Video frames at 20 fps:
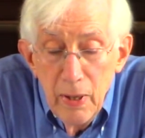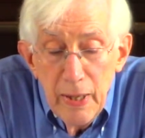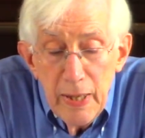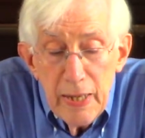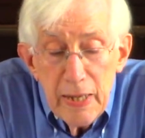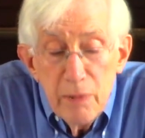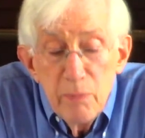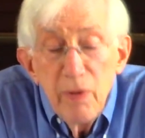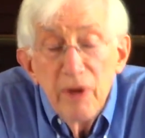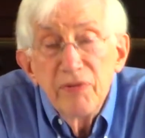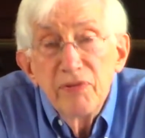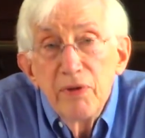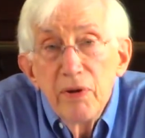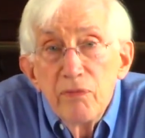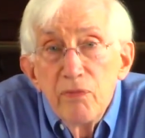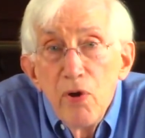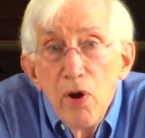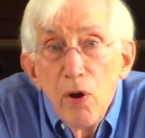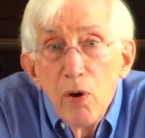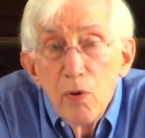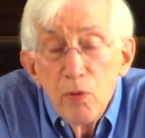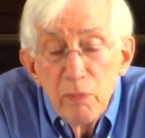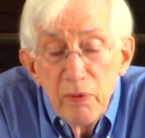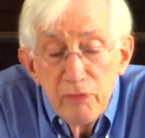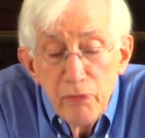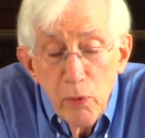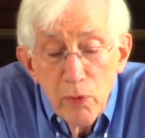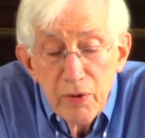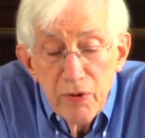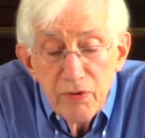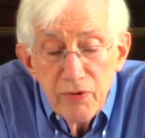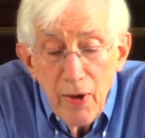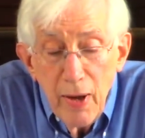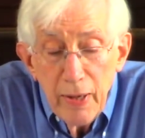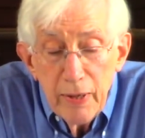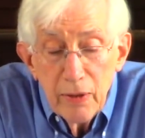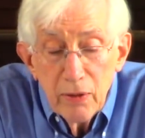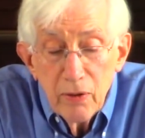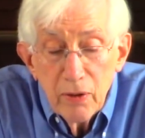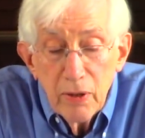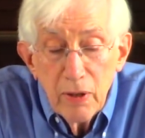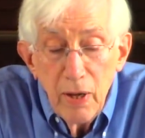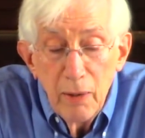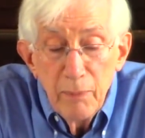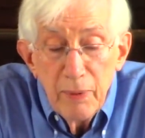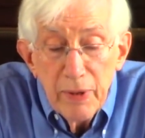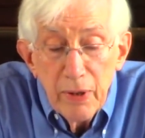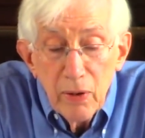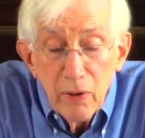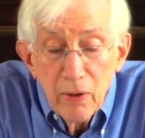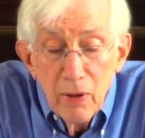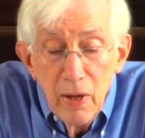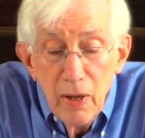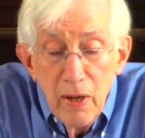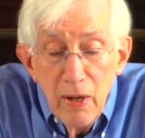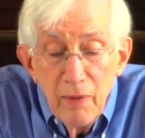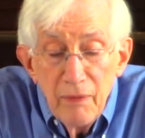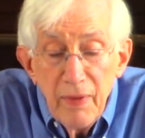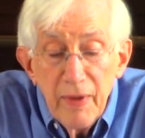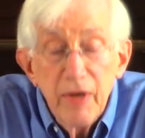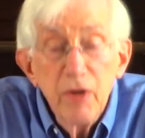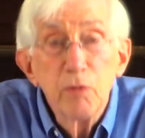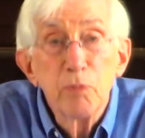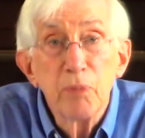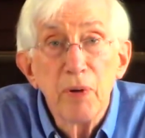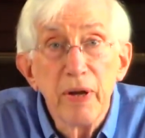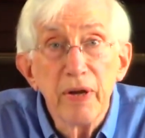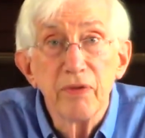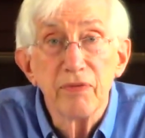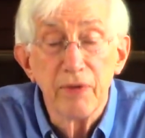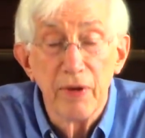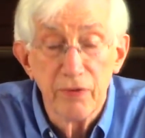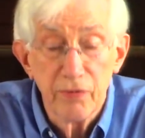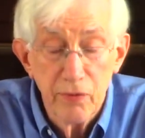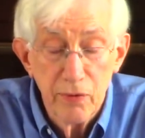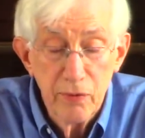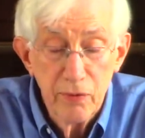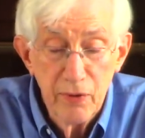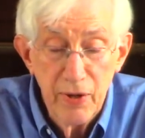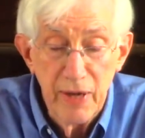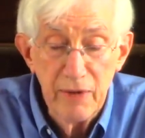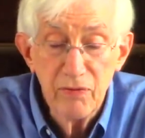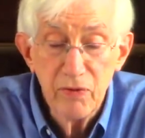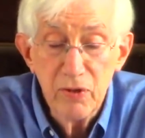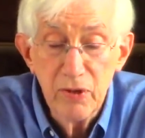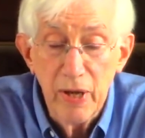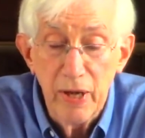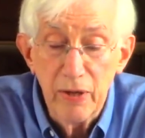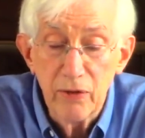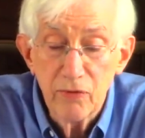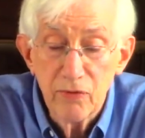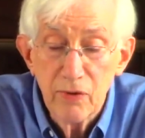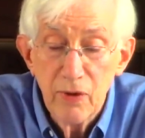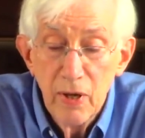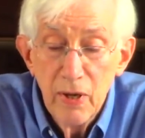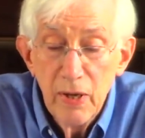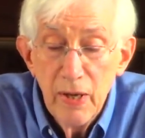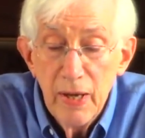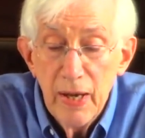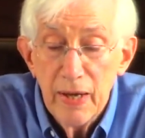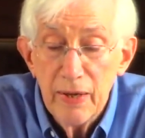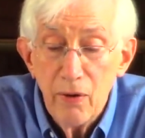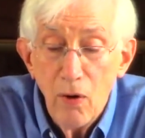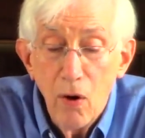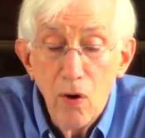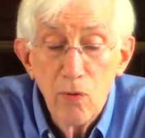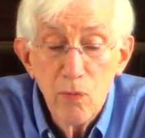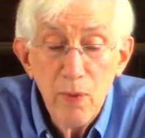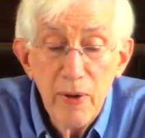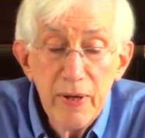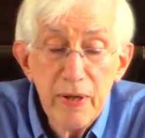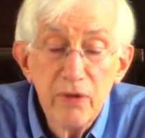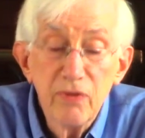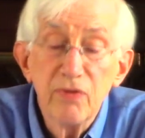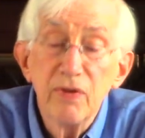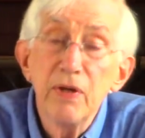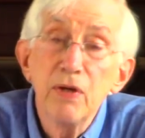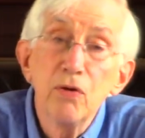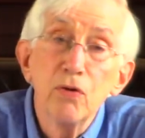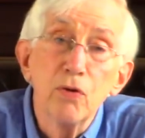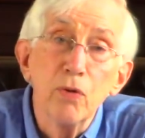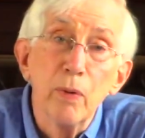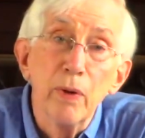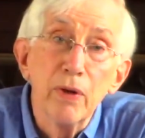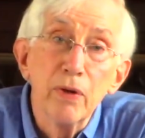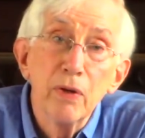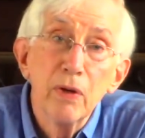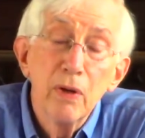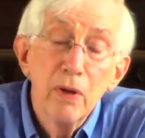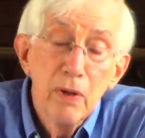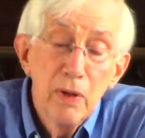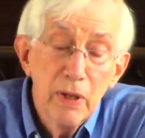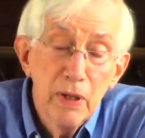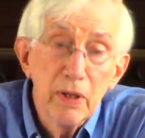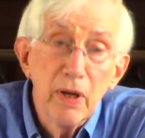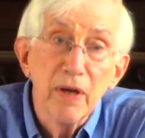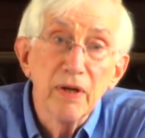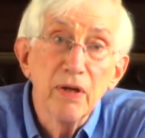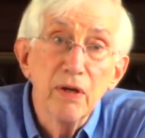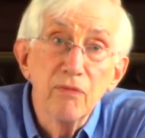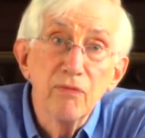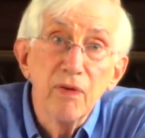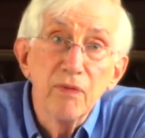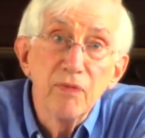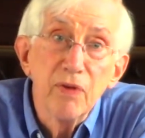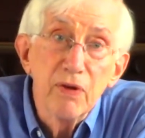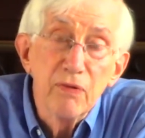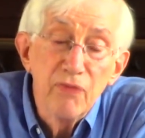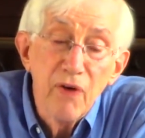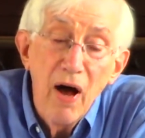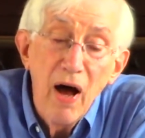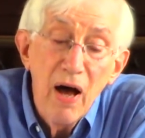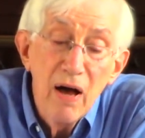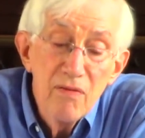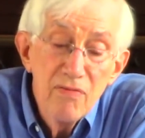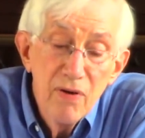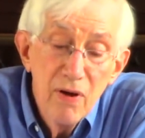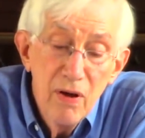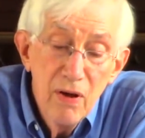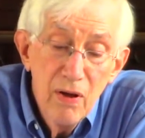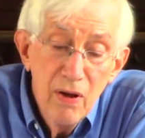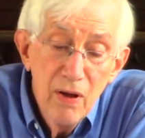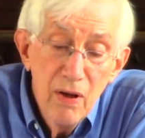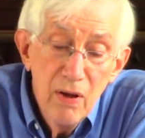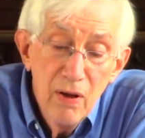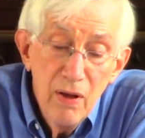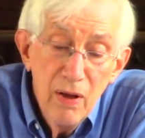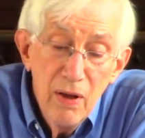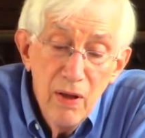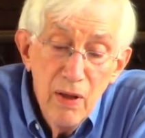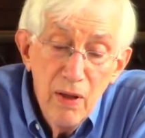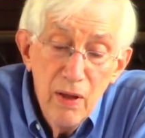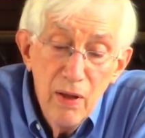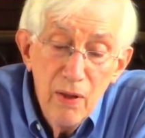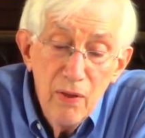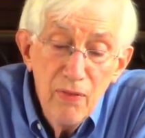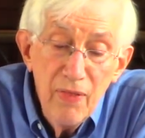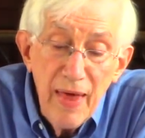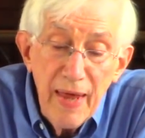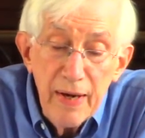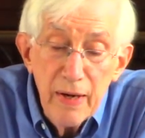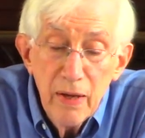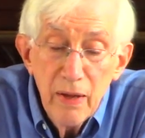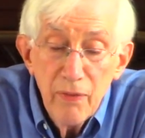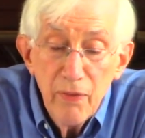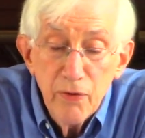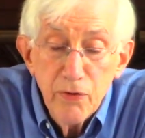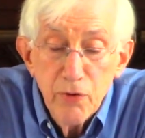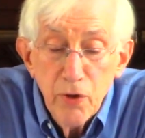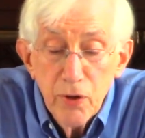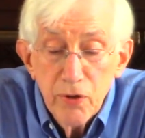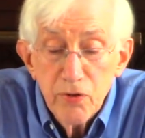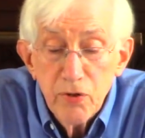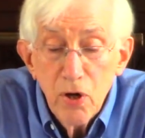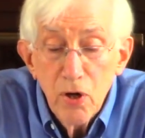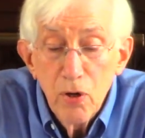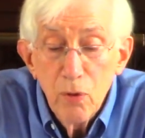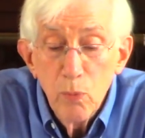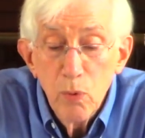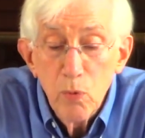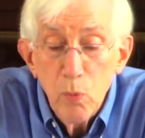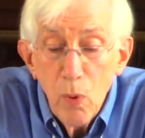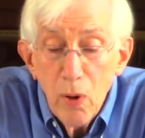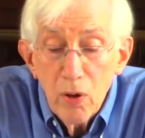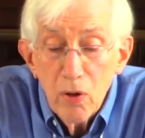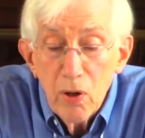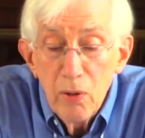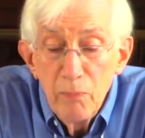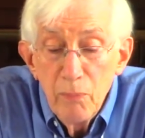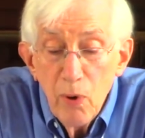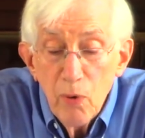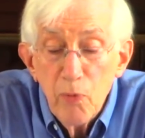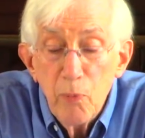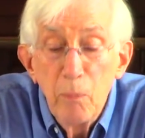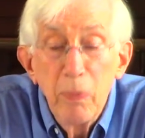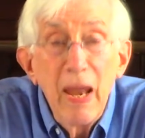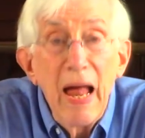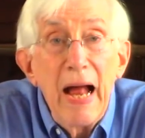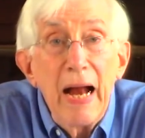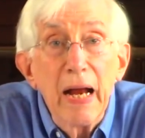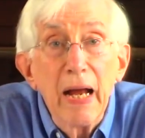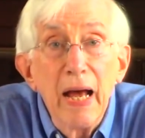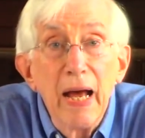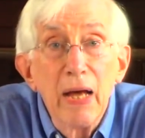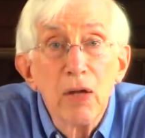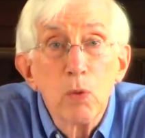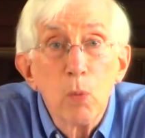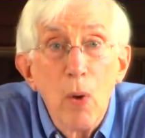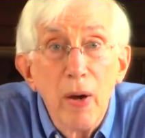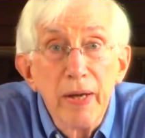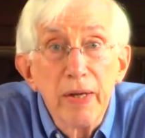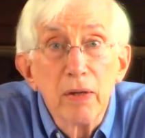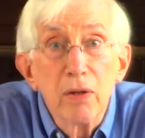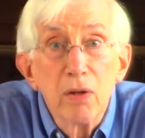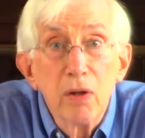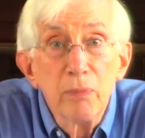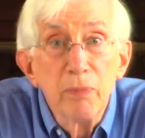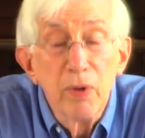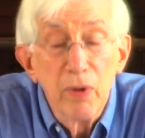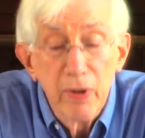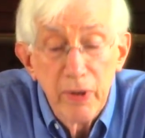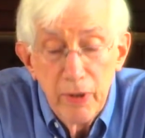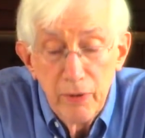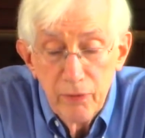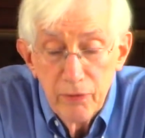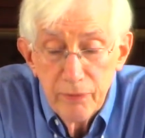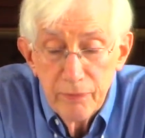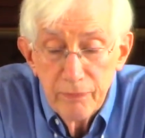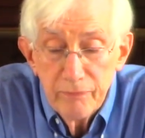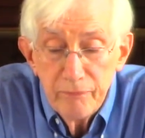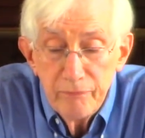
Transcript: He must have known before deciding to come here that his predecessor, David Yates, had already seen to it in 1955 that the church would welcome both black and white communicants.